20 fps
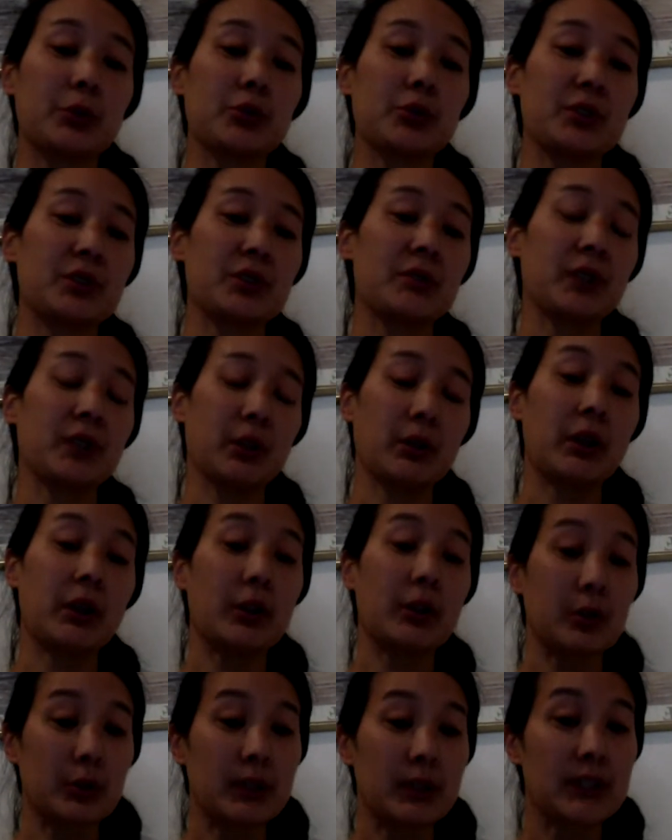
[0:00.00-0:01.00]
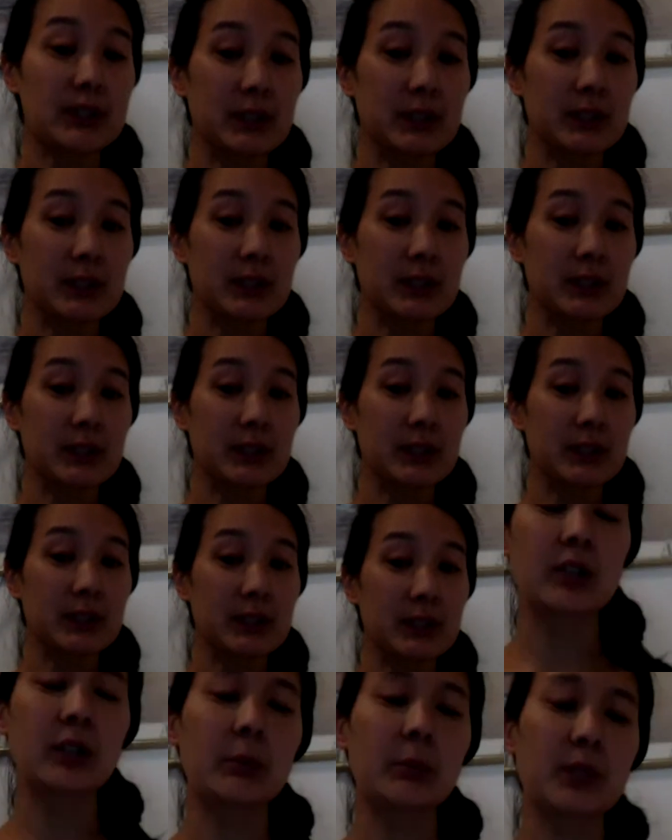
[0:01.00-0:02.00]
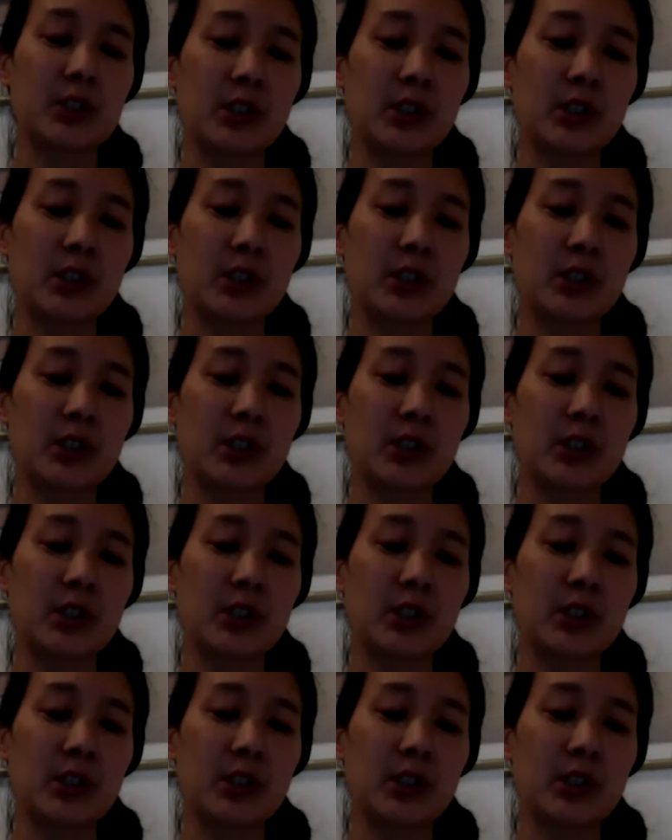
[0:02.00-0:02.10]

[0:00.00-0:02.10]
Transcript: temperatures have now increased,